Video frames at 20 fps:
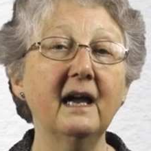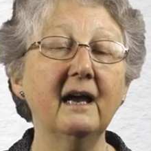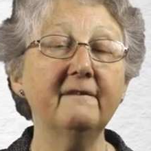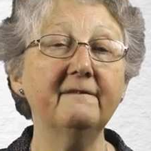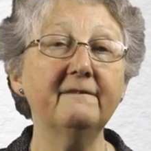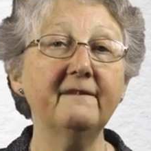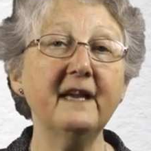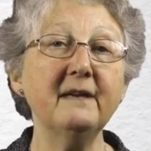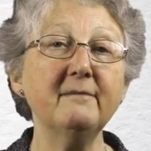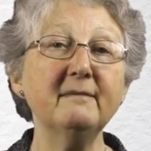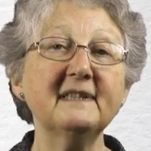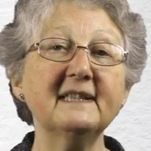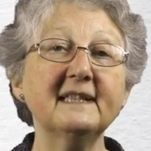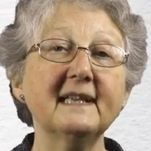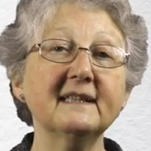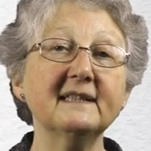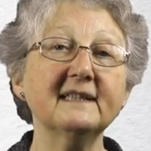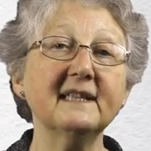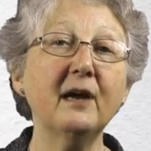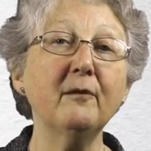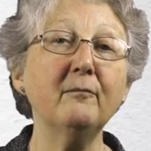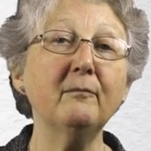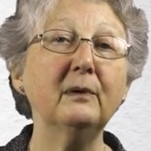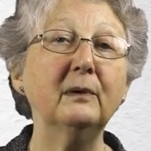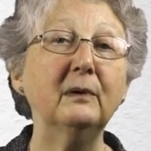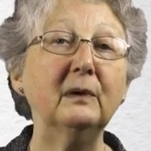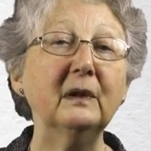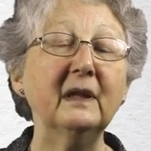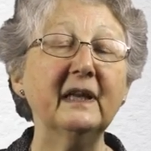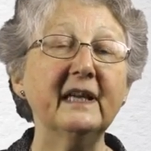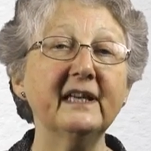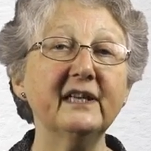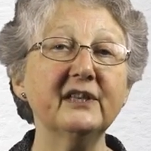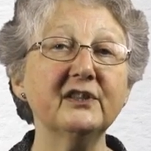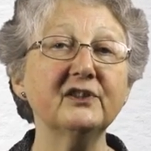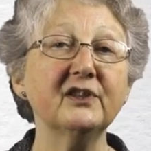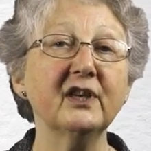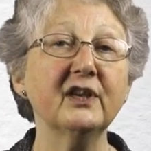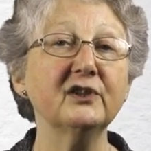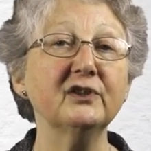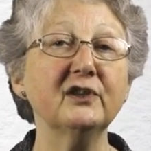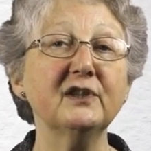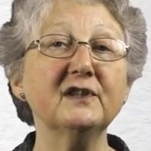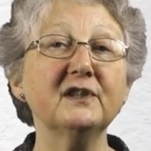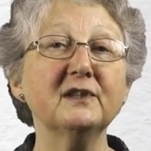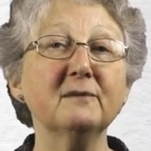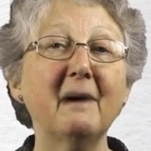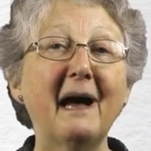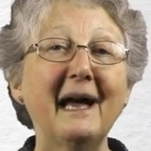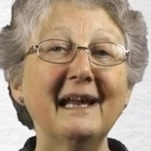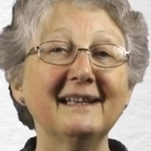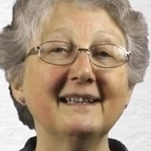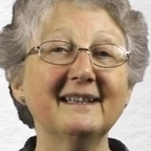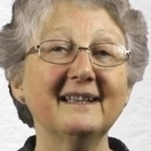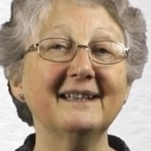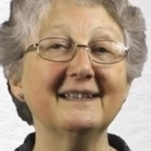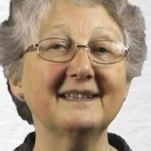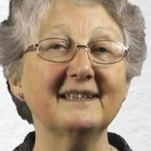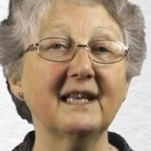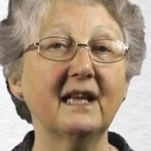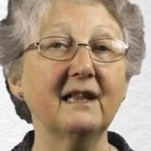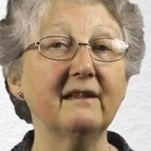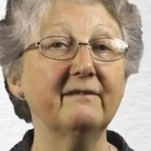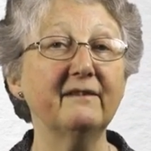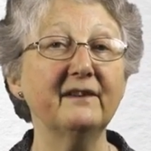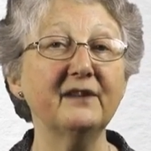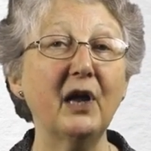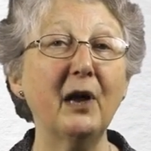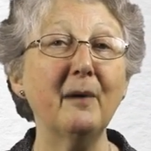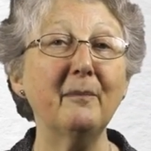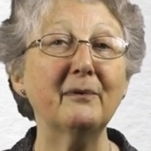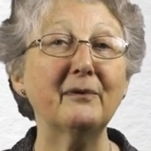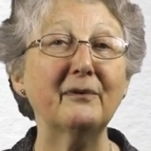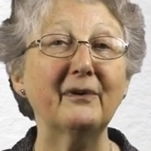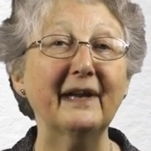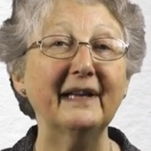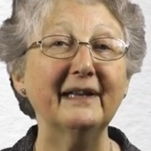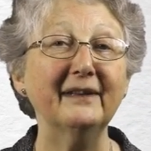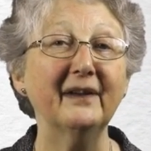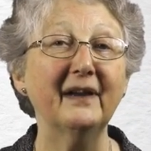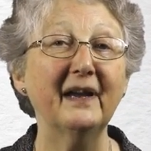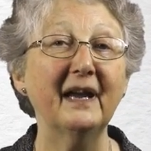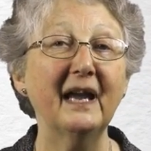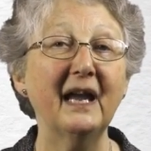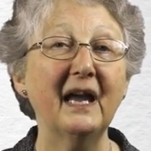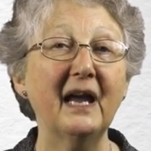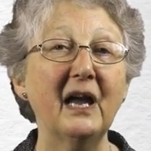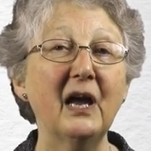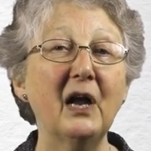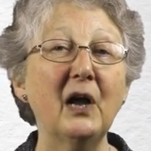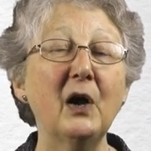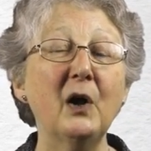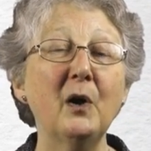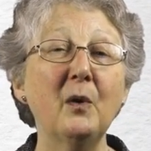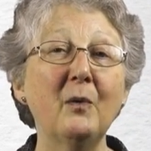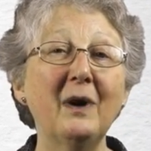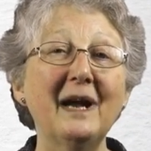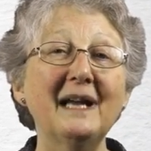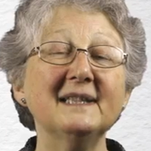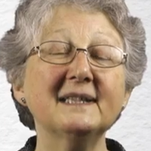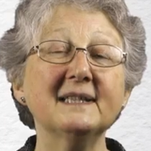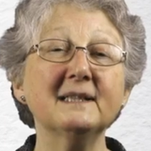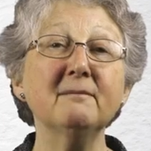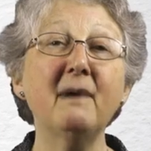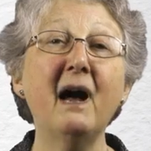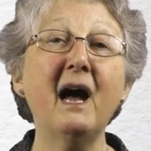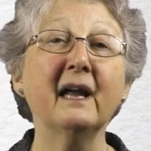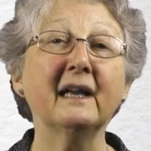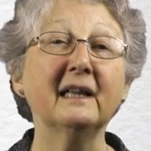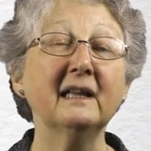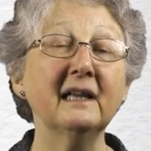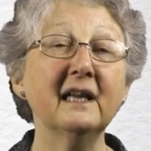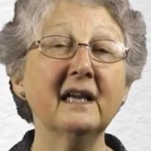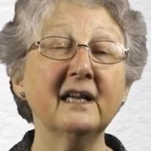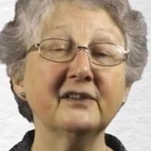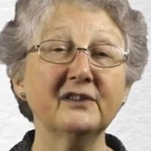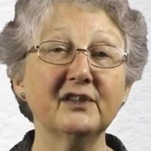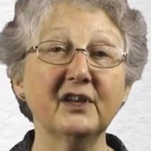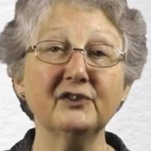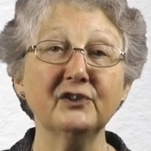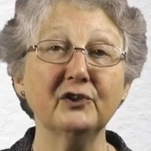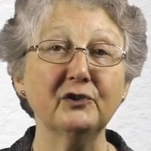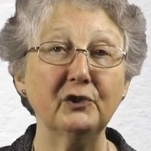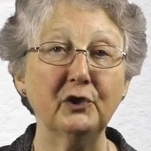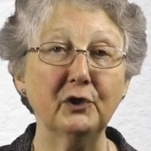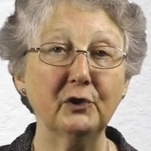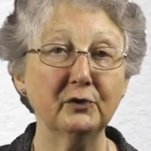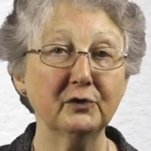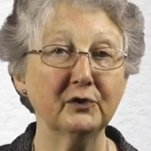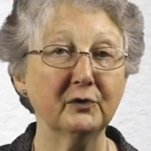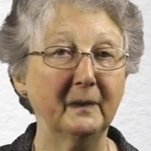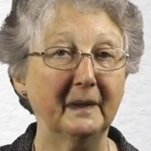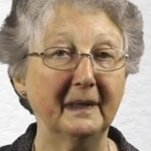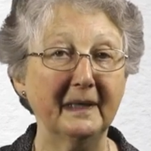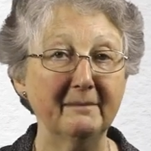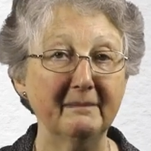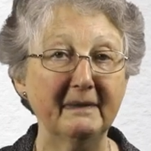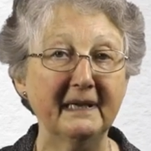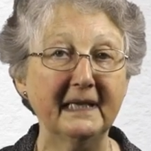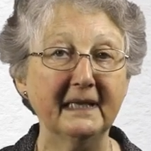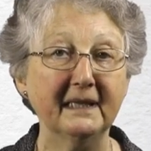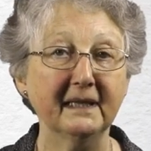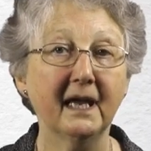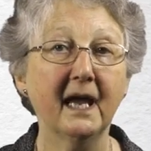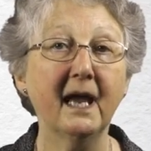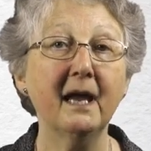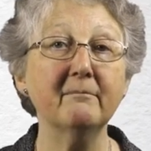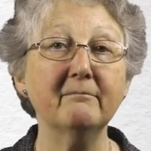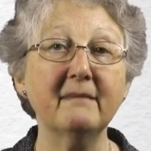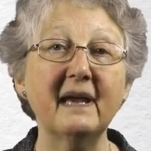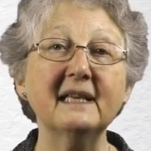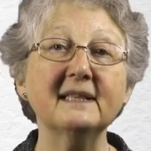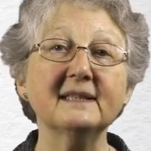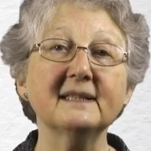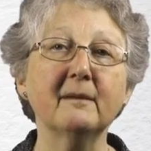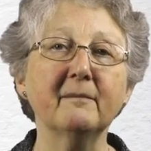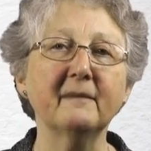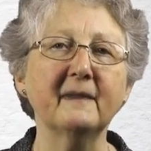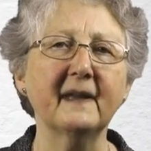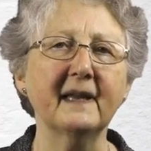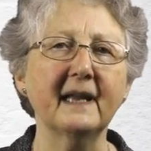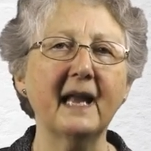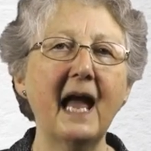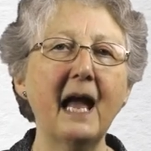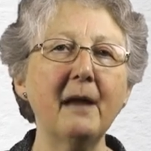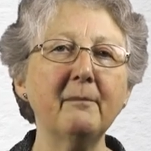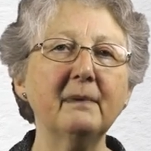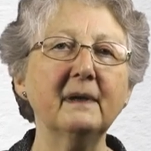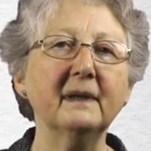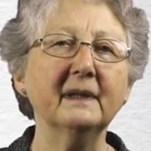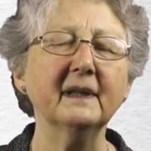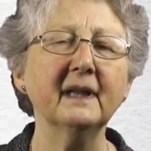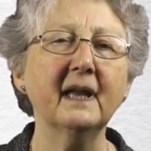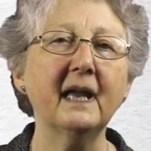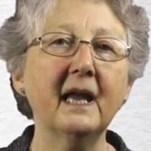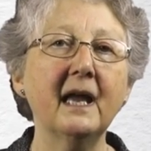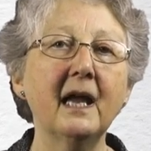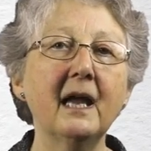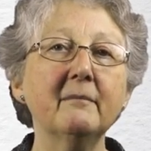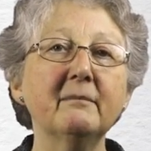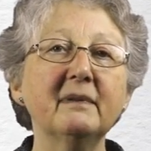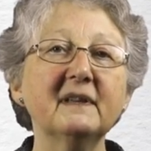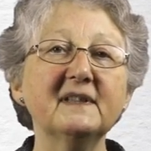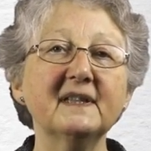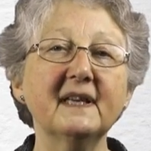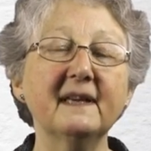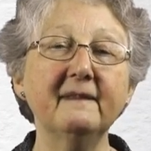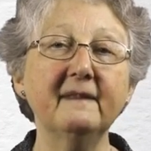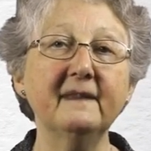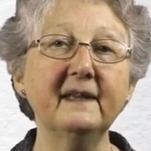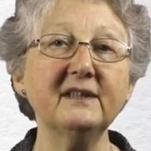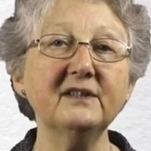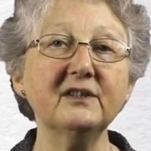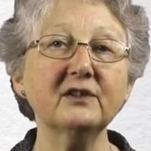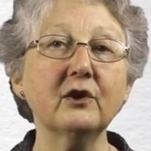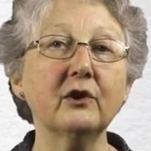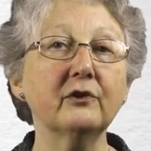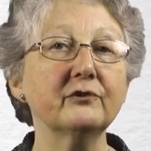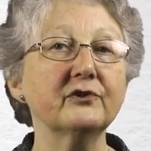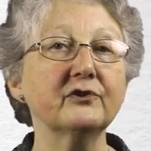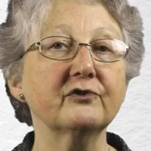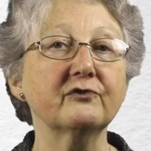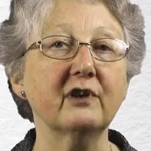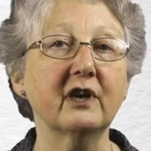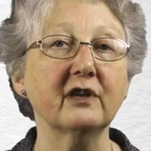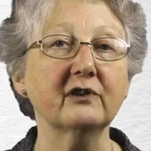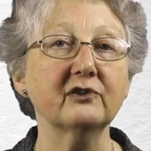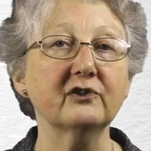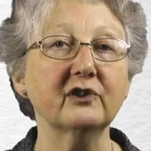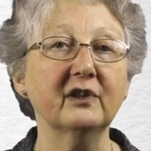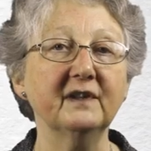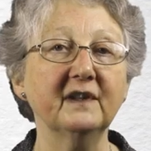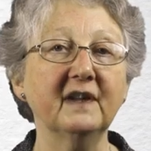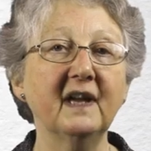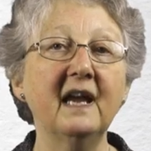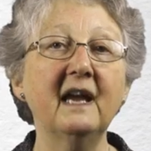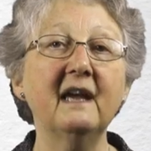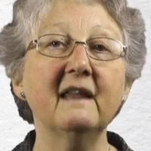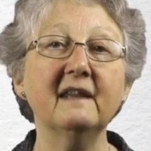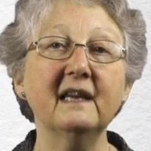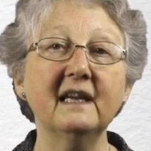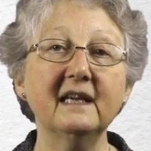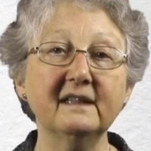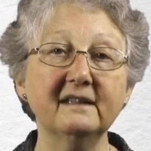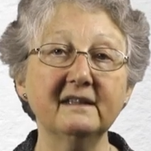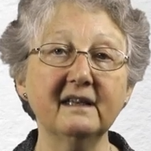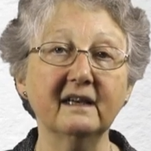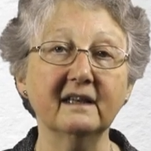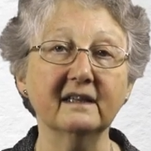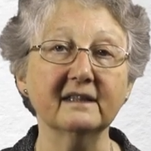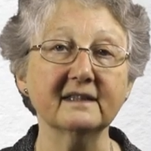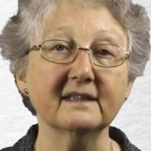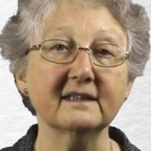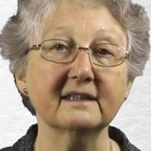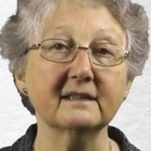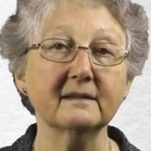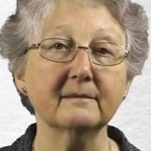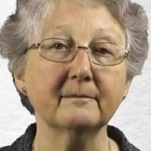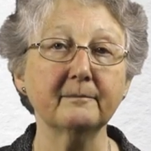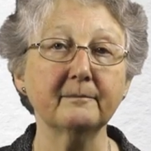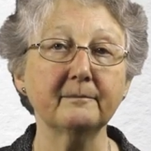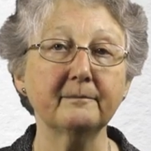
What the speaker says: A famous example is "she smiled herself an upgrade," where smile doesn't usually mean make something happen, but in this construction it does.